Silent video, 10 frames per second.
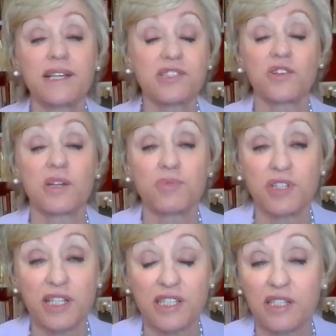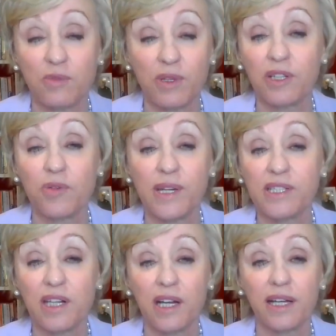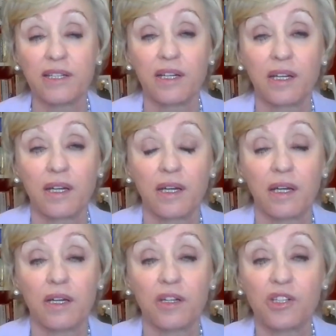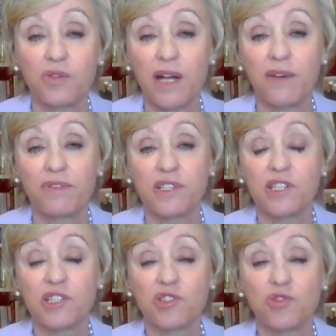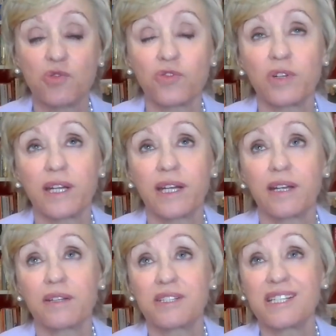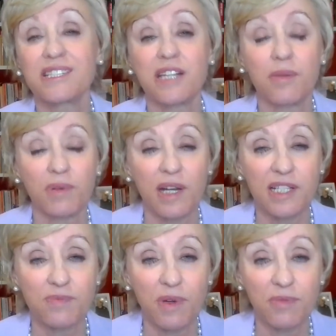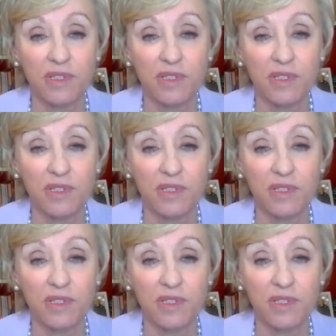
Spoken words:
I certainly predicted that when the Queen died, you'd have this extraordinarily destabilized